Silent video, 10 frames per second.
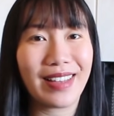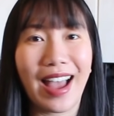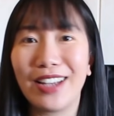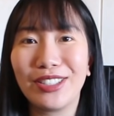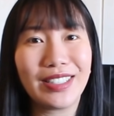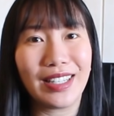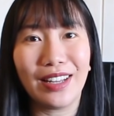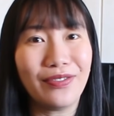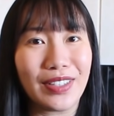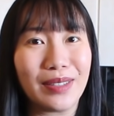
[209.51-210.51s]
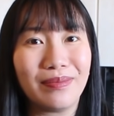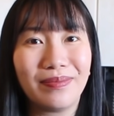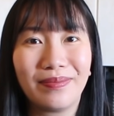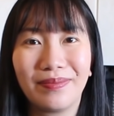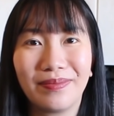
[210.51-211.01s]
I just love them.
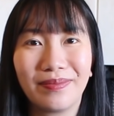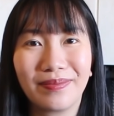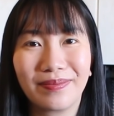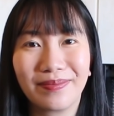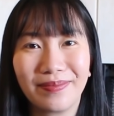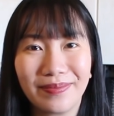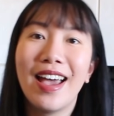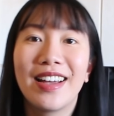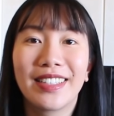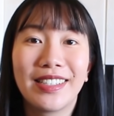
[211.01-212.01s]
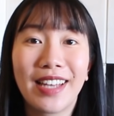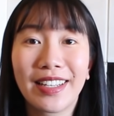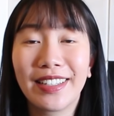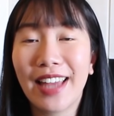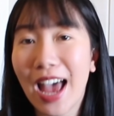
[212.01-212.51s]
The
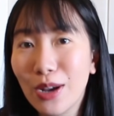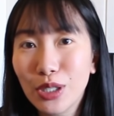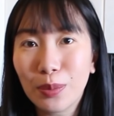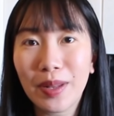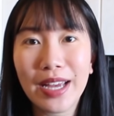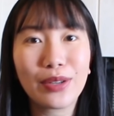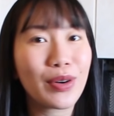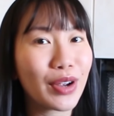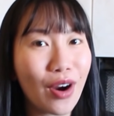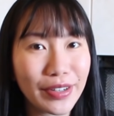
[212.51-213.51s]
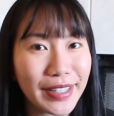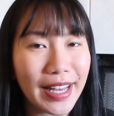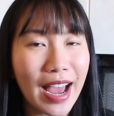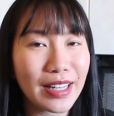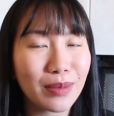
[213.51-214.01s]
second houseplant or
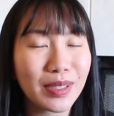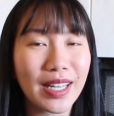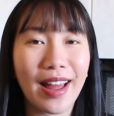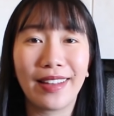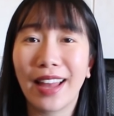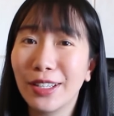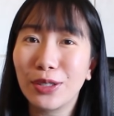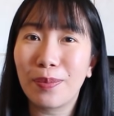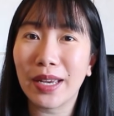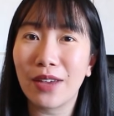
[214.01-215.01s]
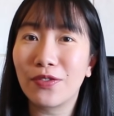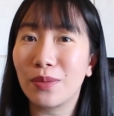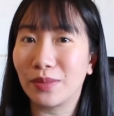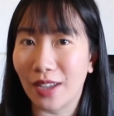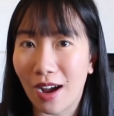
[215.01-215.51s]
gardening items that I like to pick up
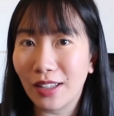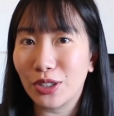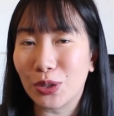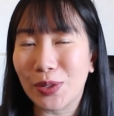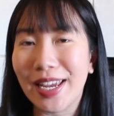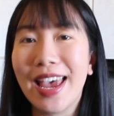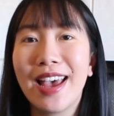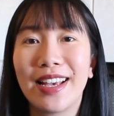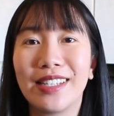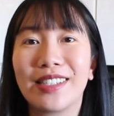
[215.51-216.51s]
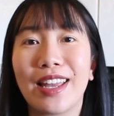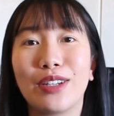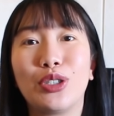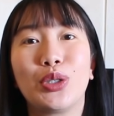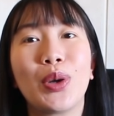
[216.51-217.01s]
from Dollar Tree is
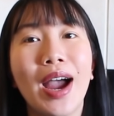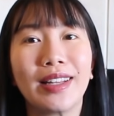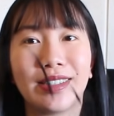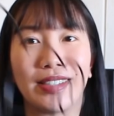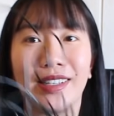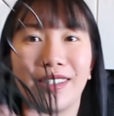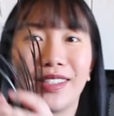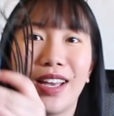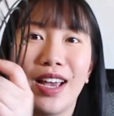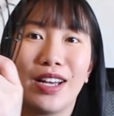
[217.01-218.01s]
their trellises.